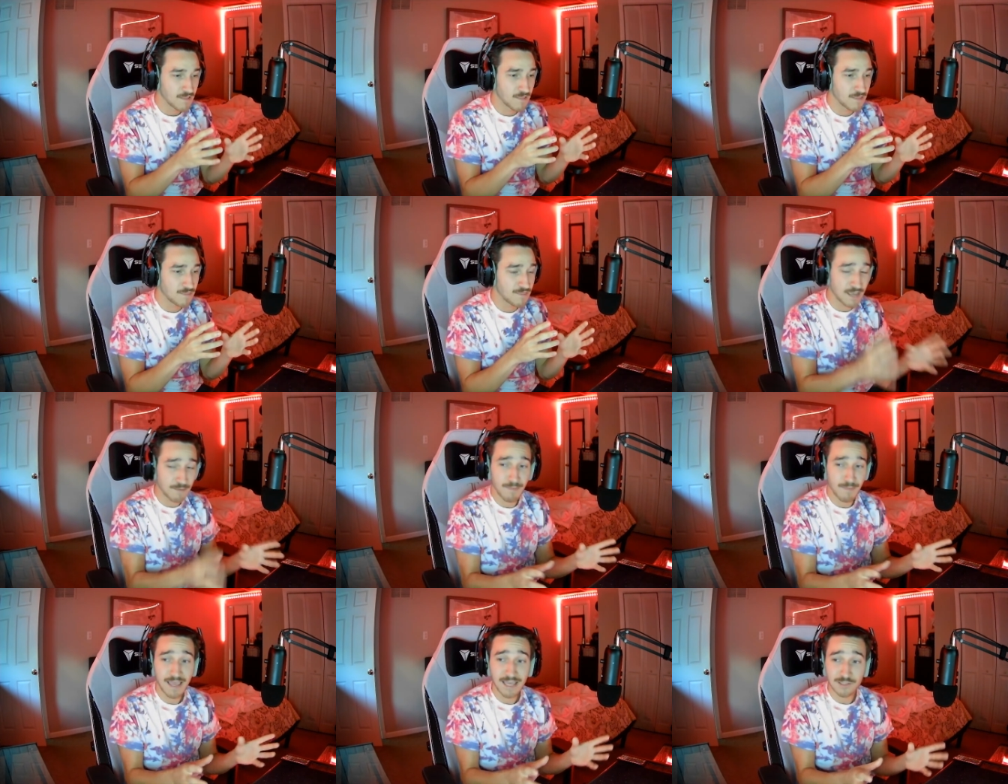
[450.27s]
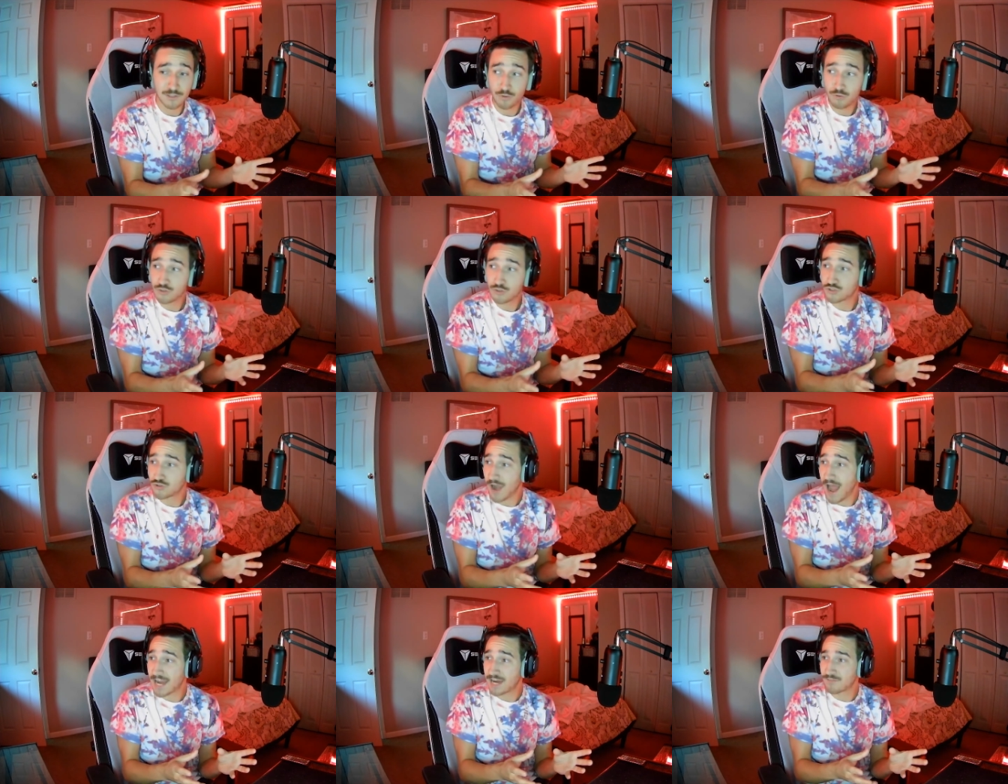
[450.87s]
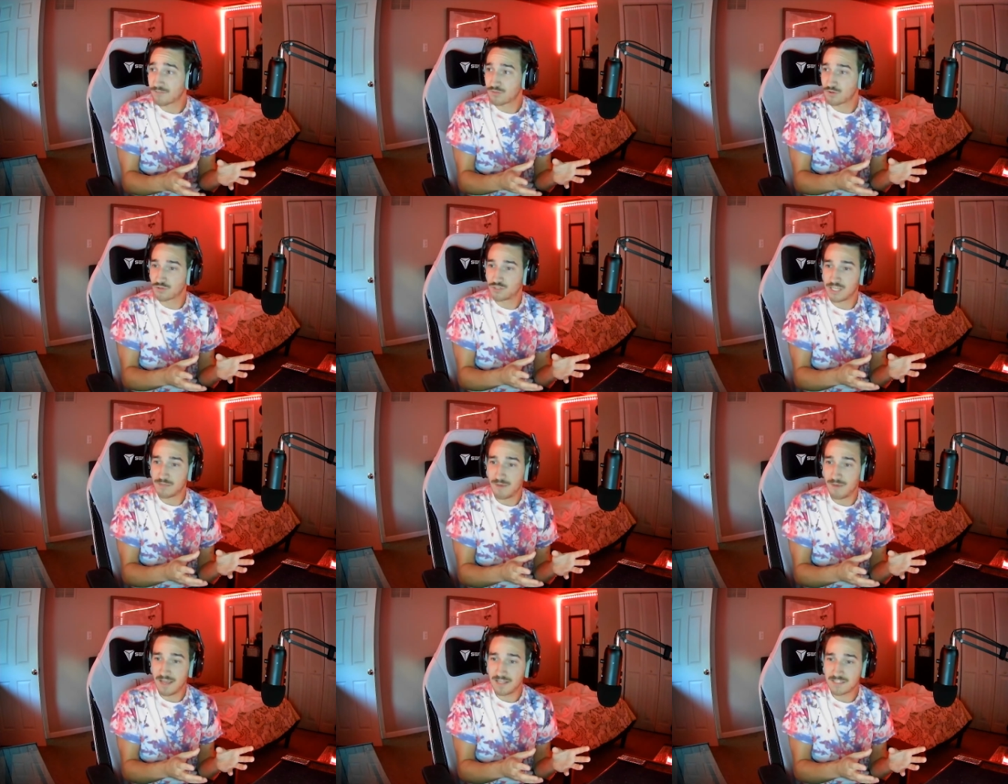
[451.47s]
they may lose track of their
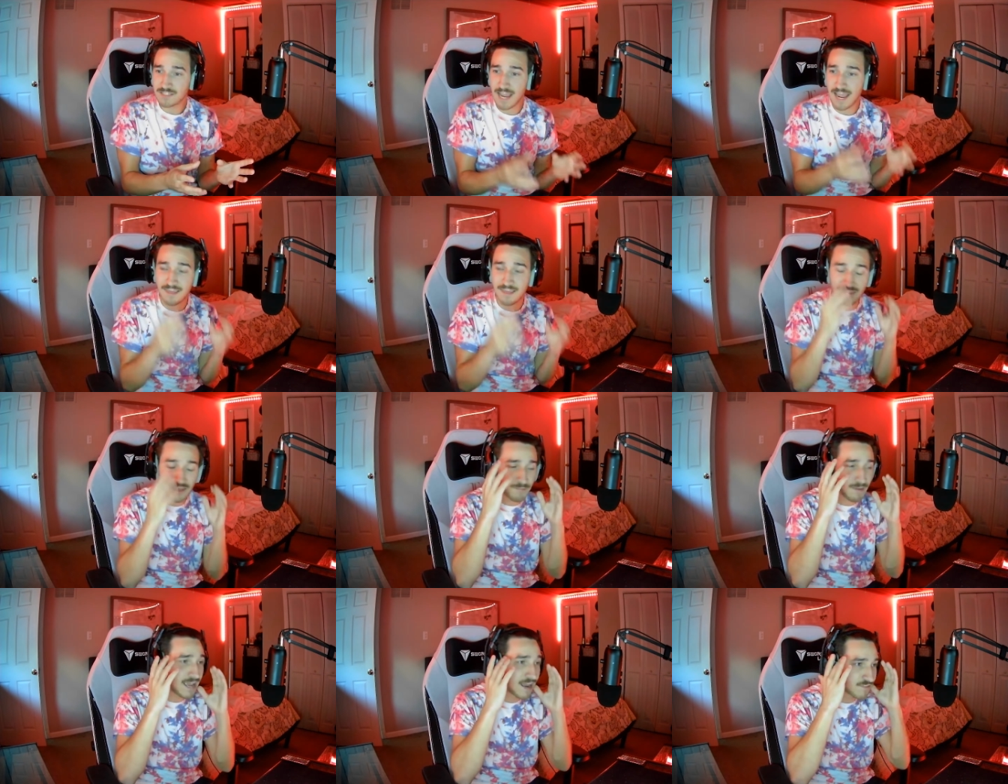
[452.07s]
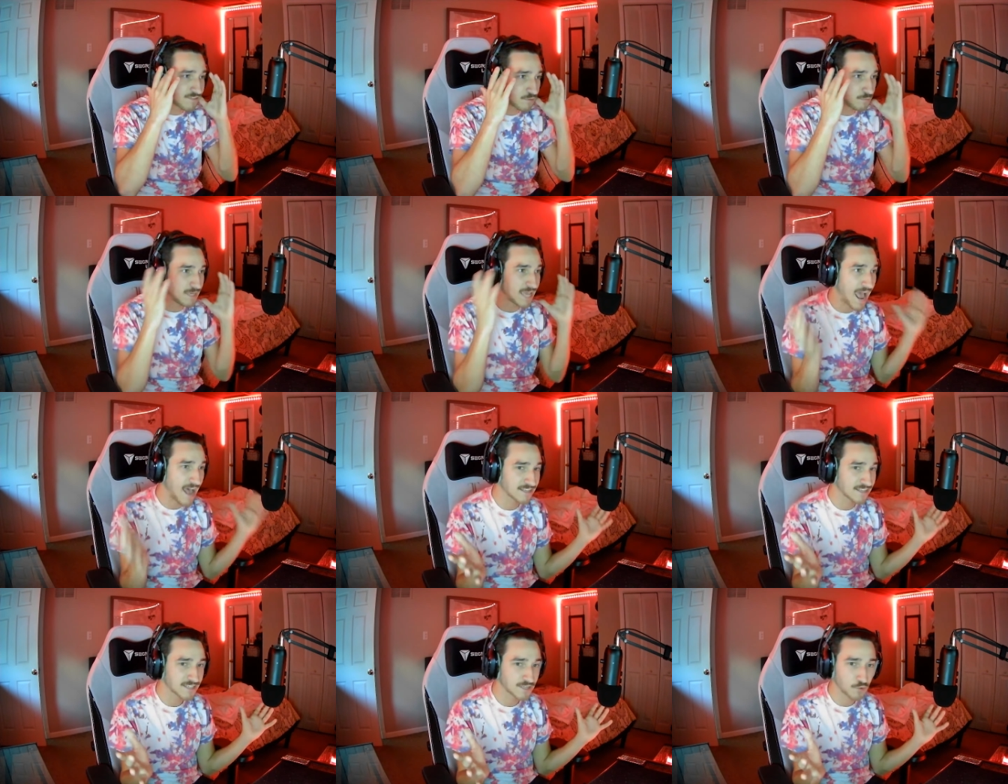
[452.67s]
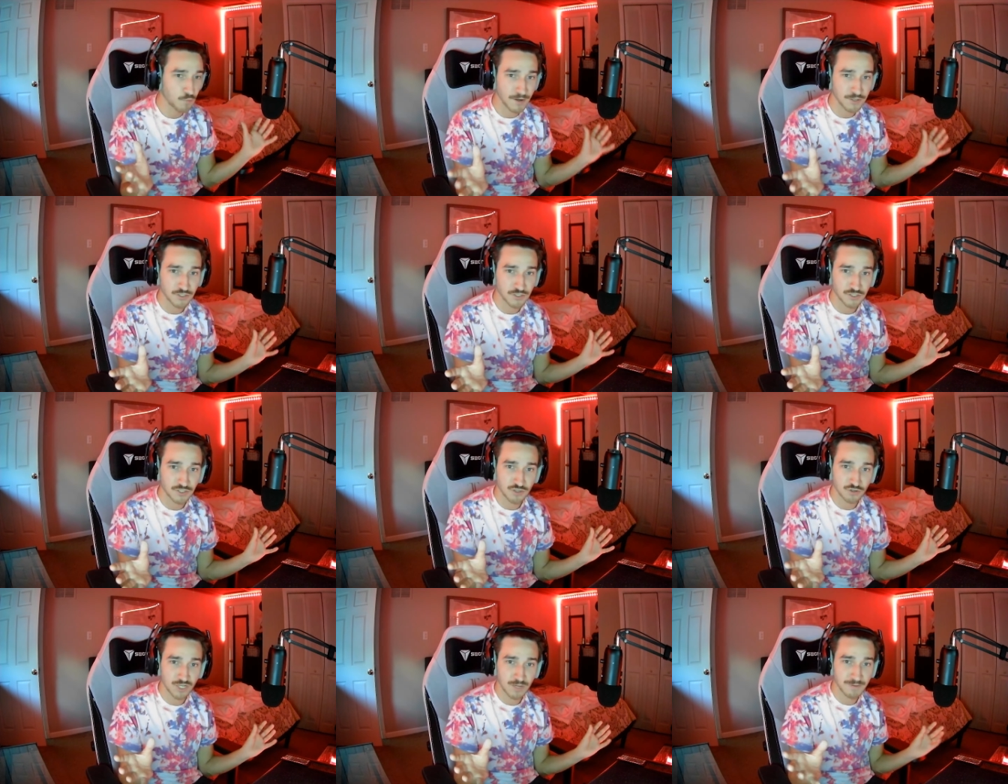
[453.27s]
teammates, and they may have to be asking
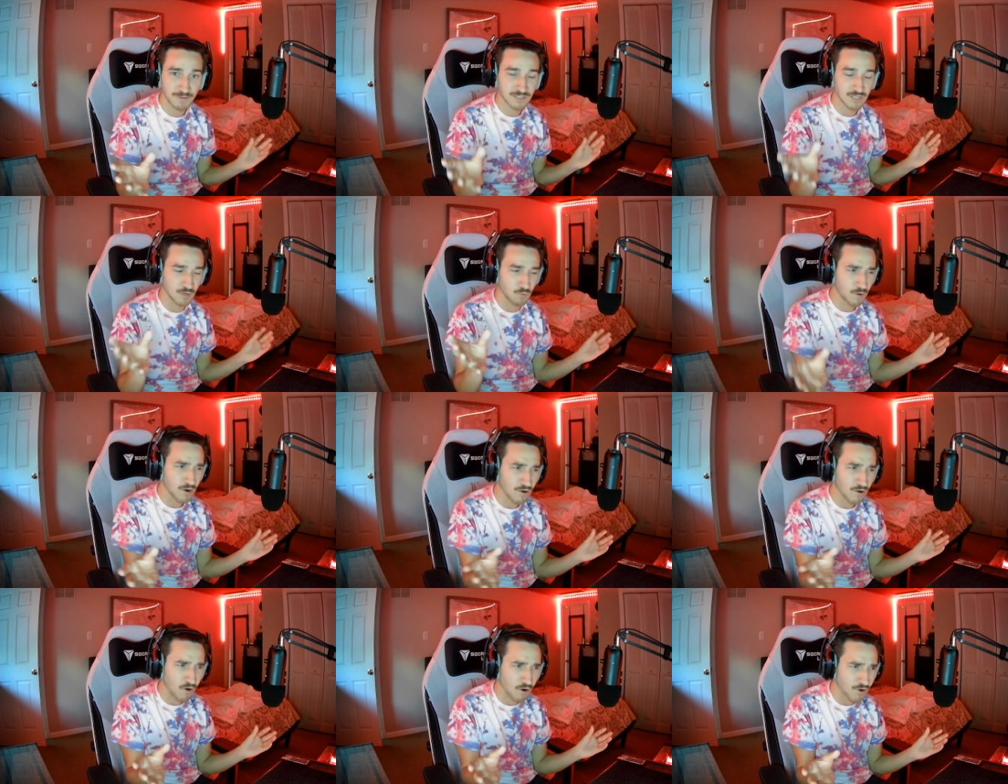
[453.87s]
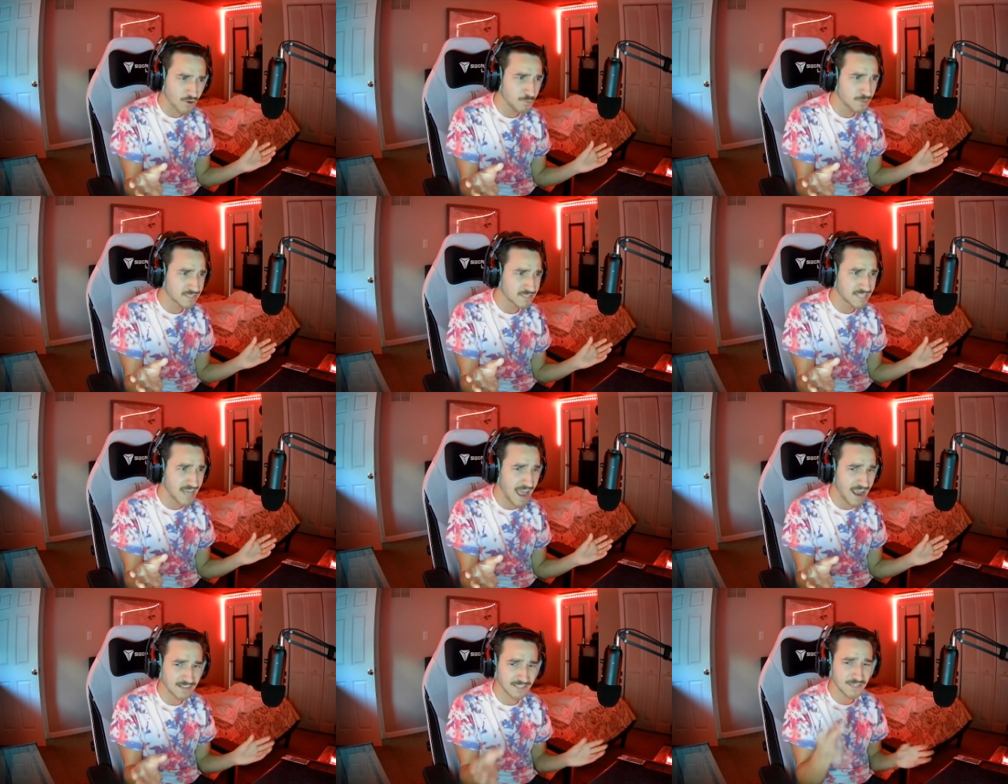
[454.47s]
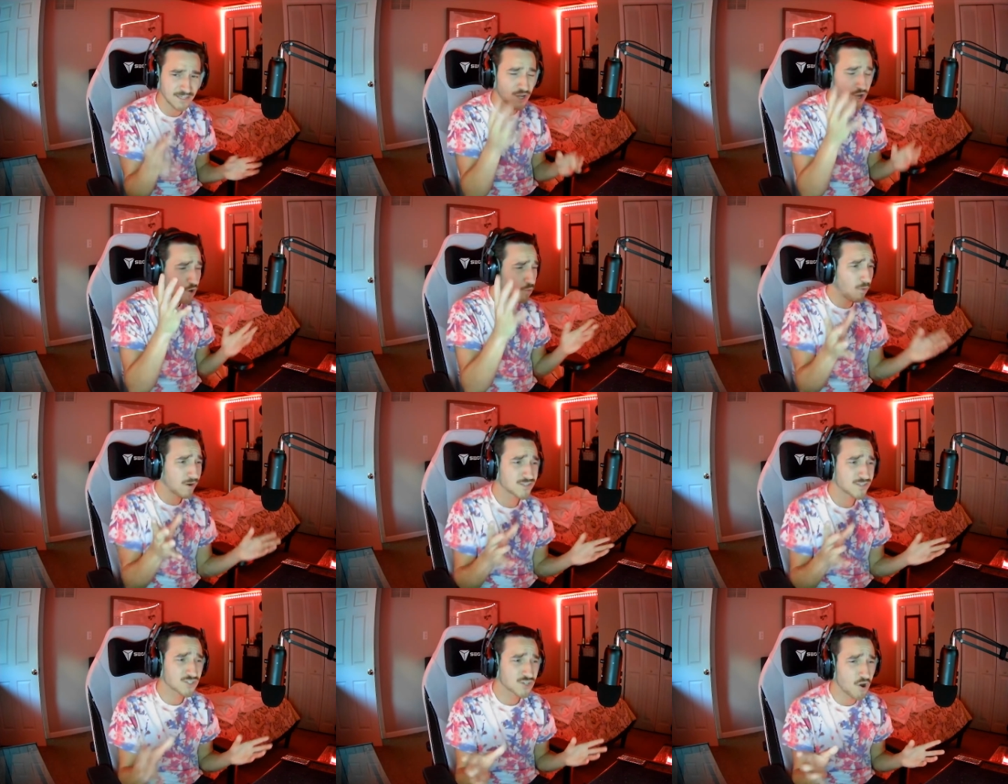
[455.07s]
questions to their teammates, like, where are you exactly?
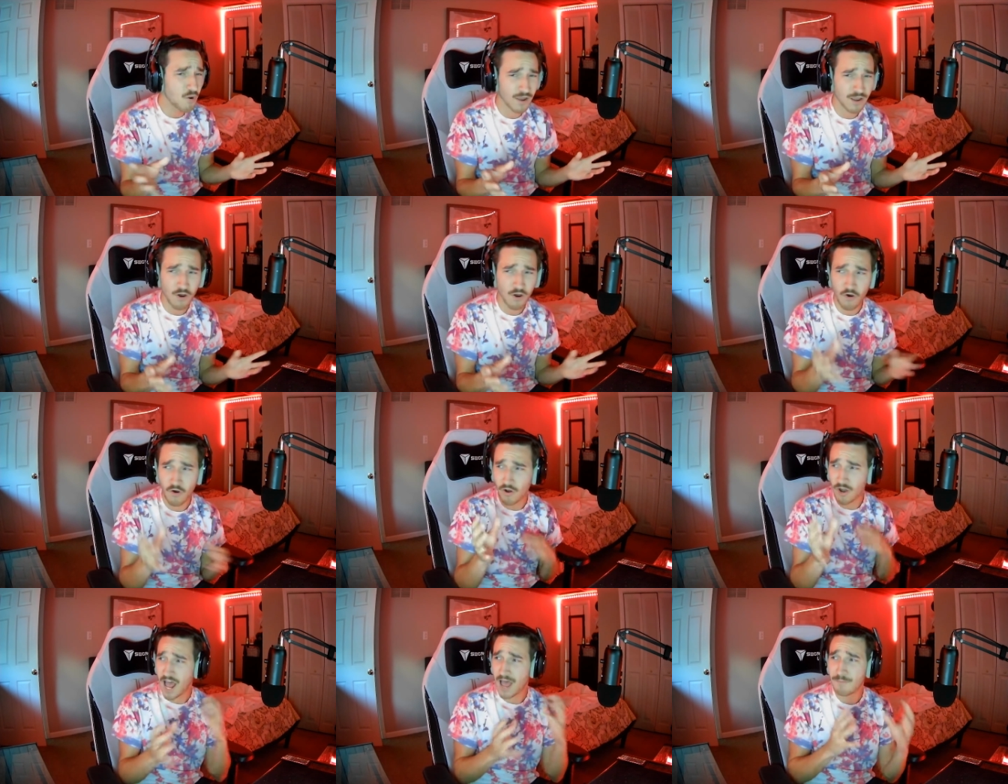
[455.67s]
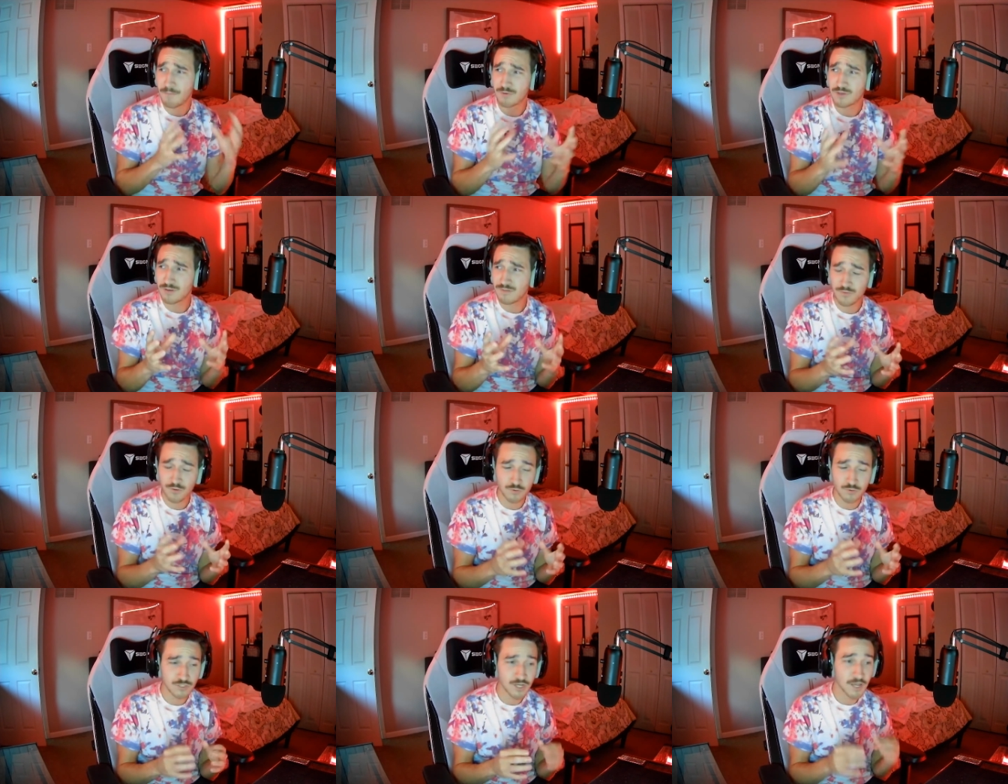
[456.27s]
What's going on? I'm confused.